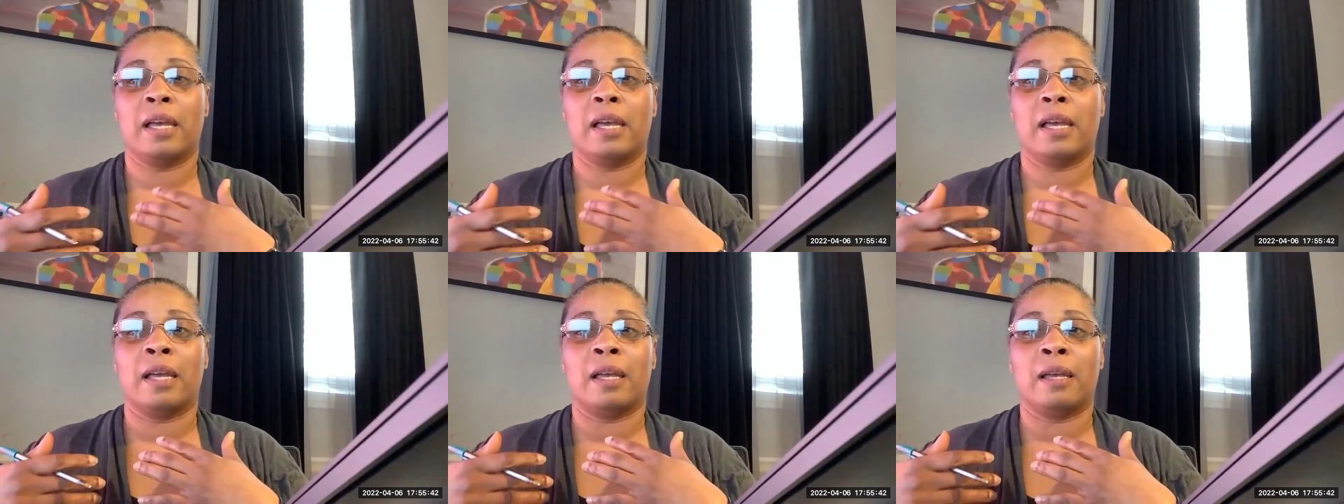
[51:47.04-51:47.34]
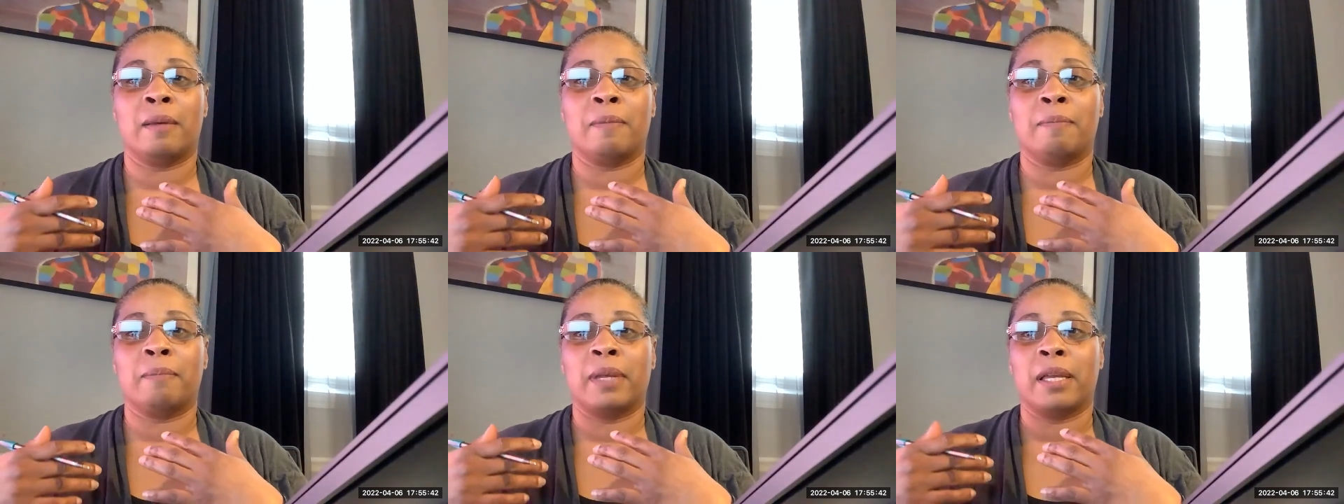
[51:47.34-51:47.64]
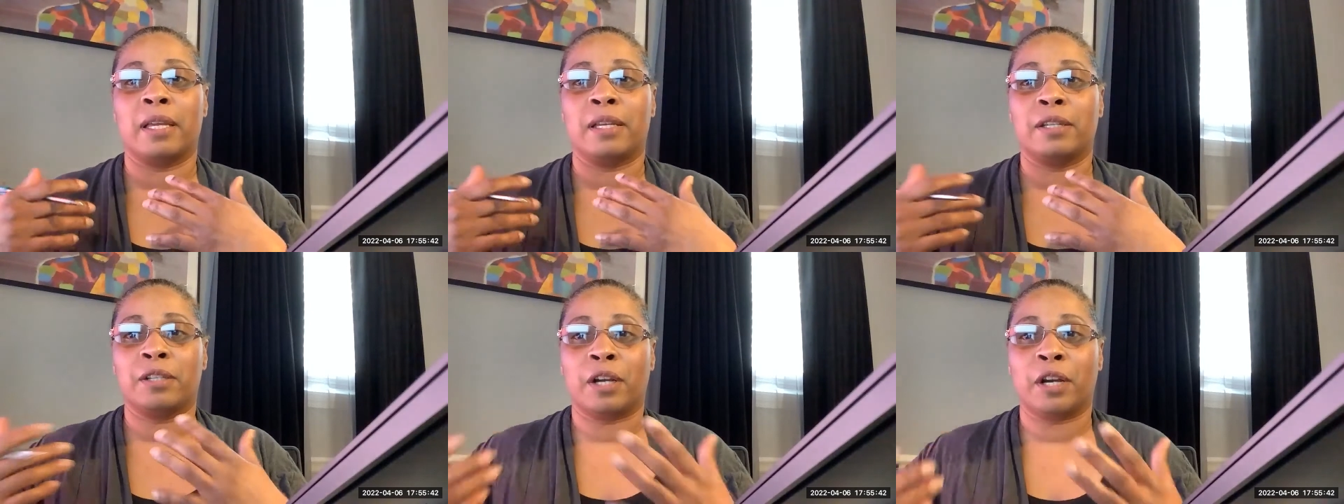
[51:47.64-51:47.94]

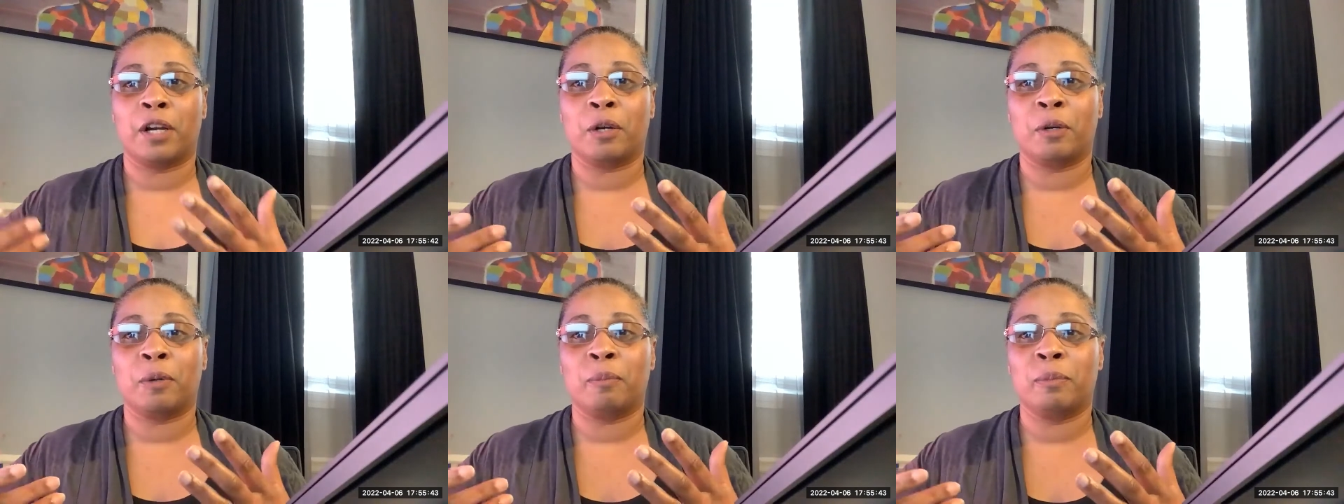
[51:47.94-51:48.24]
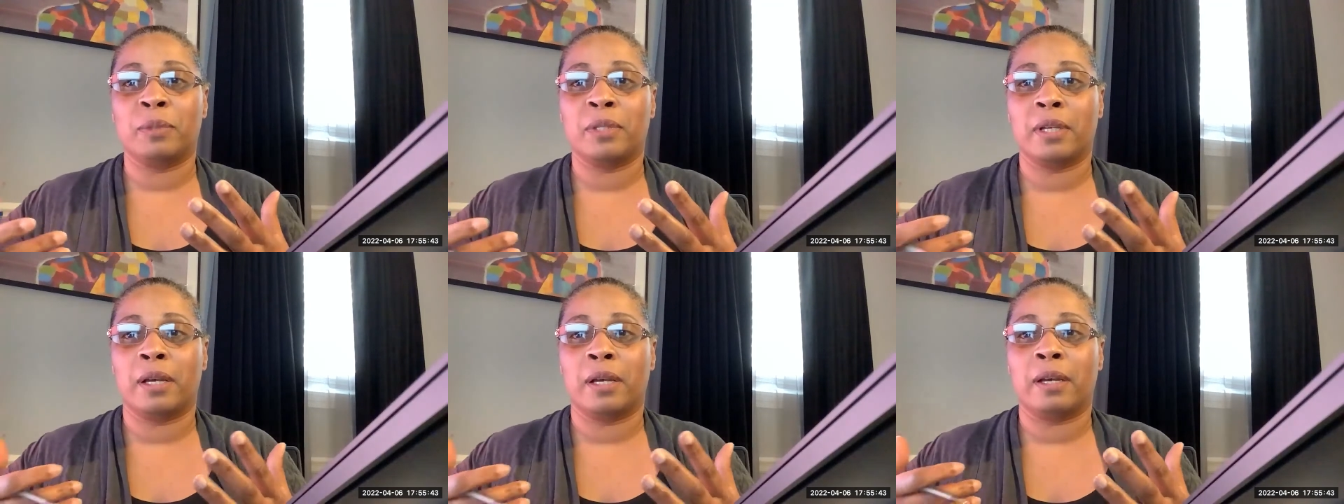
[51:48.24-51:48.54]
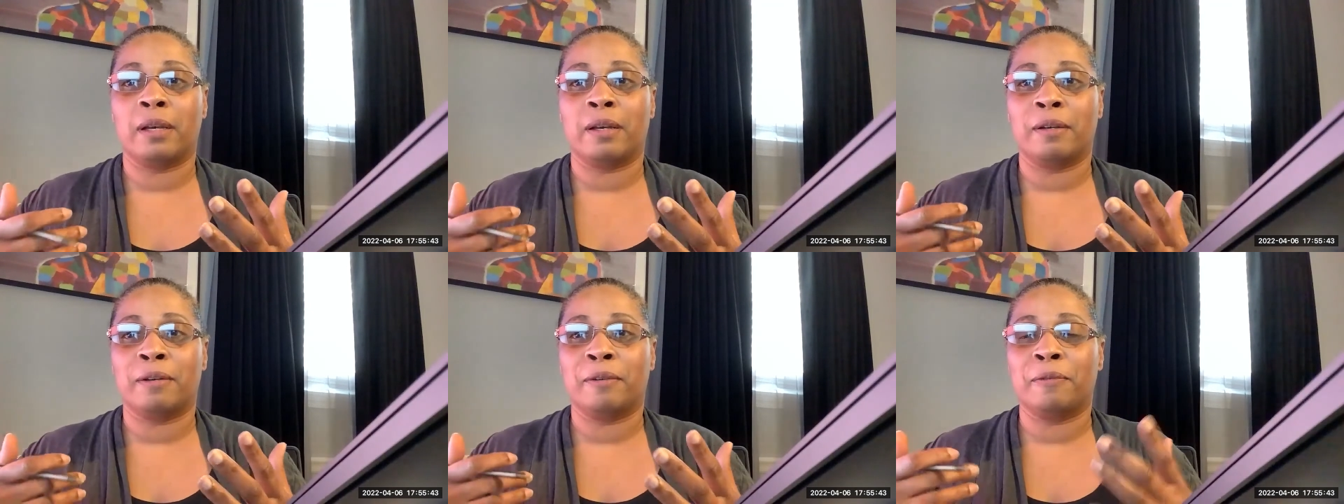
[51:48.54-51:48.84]
in terms
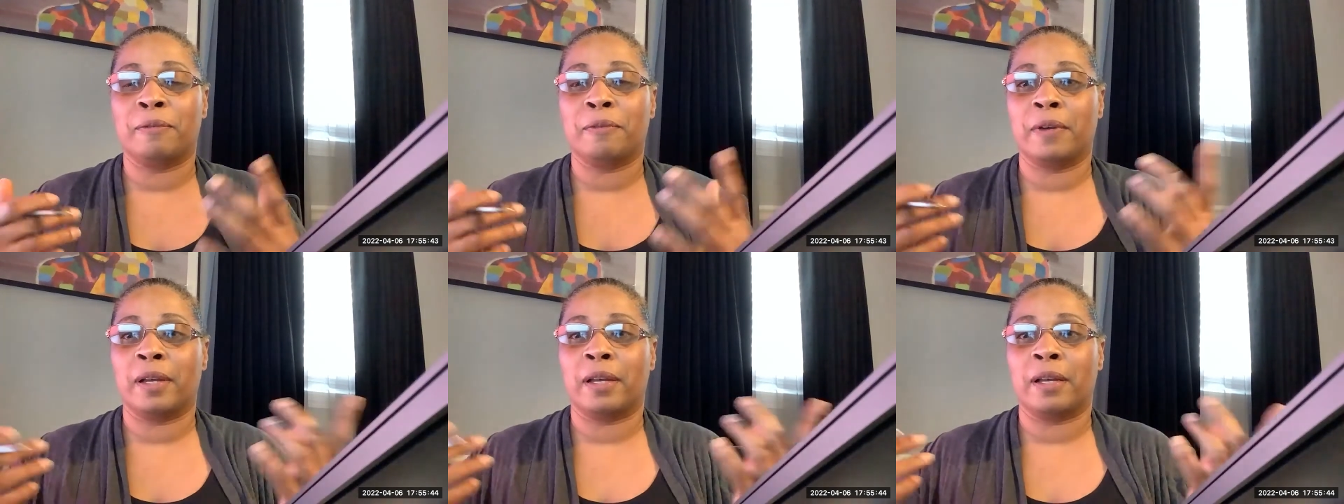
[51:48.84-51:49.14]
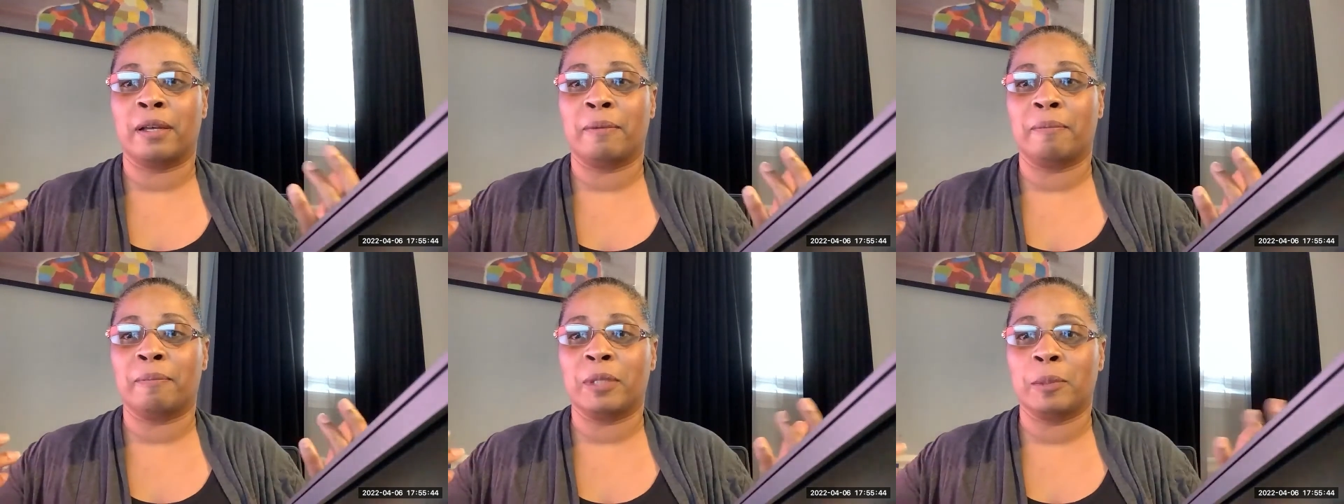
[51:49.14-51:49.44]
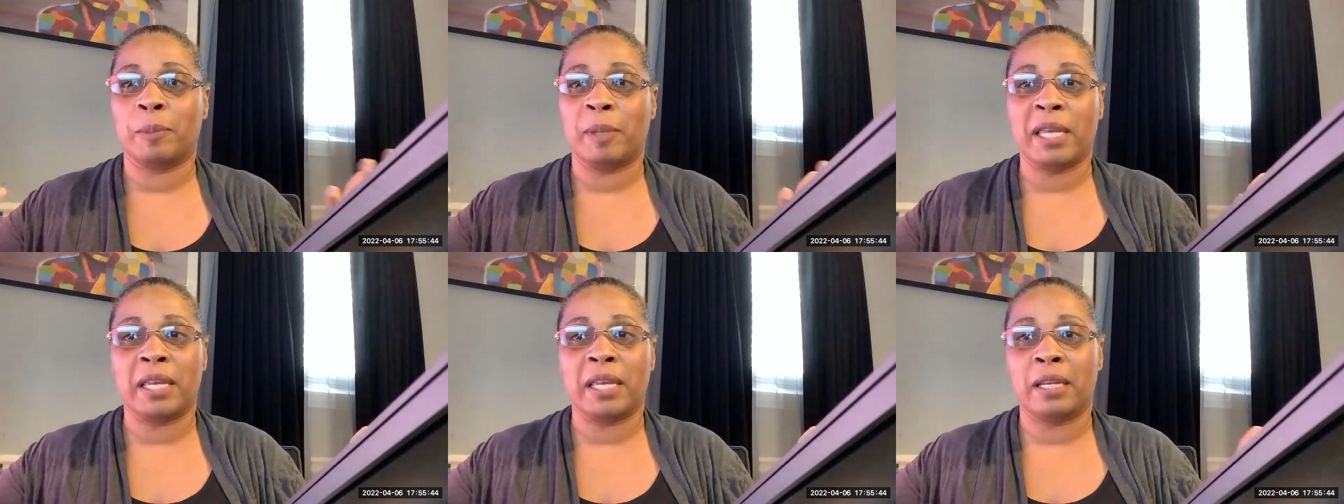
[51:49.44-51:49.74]
of
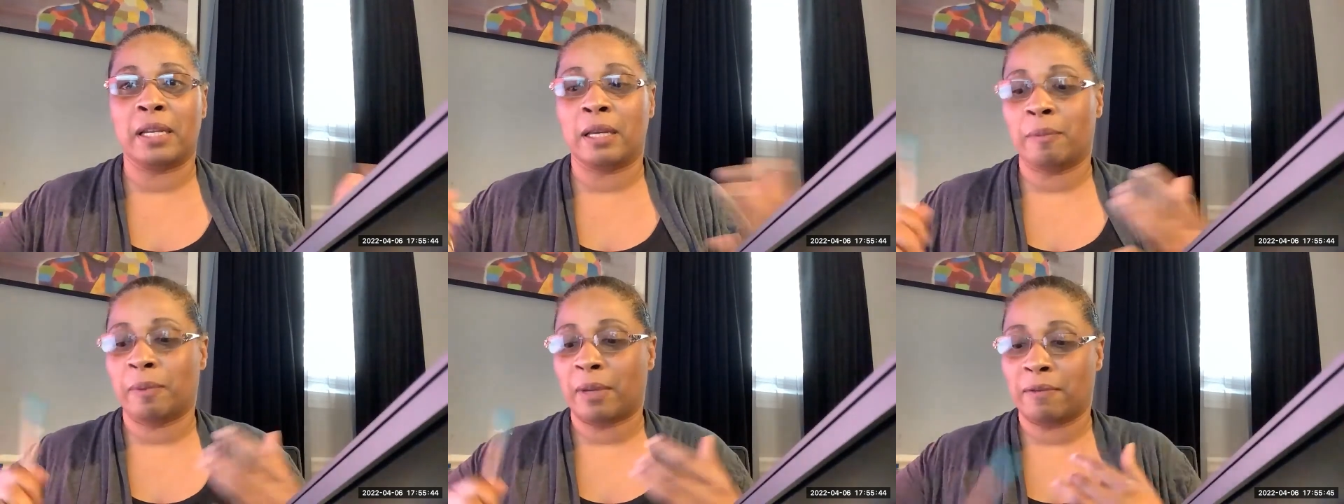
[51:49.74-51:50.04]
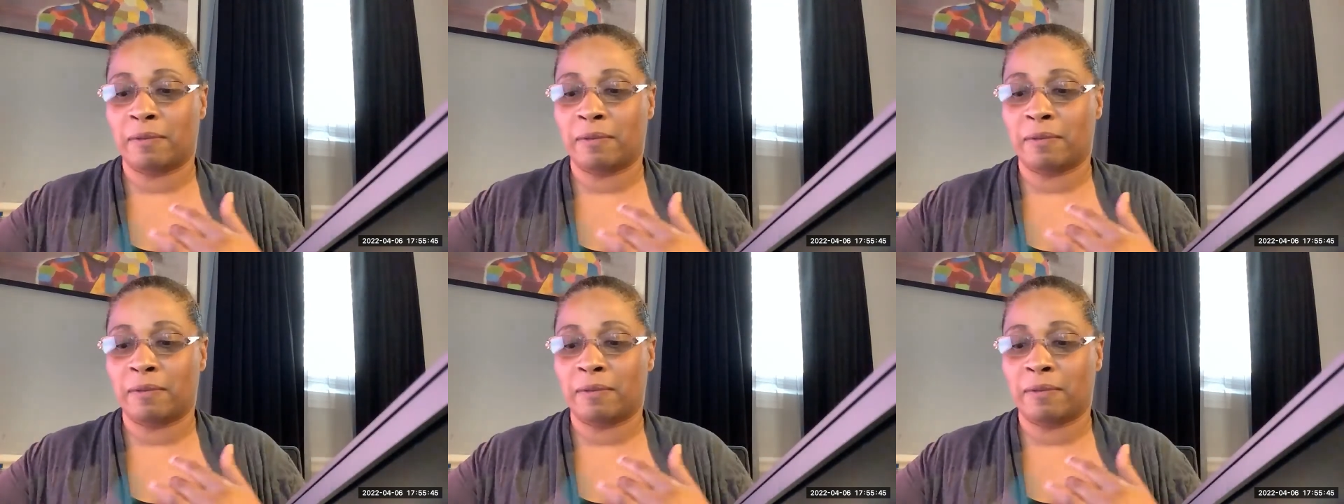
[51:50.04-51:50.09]
speaking up.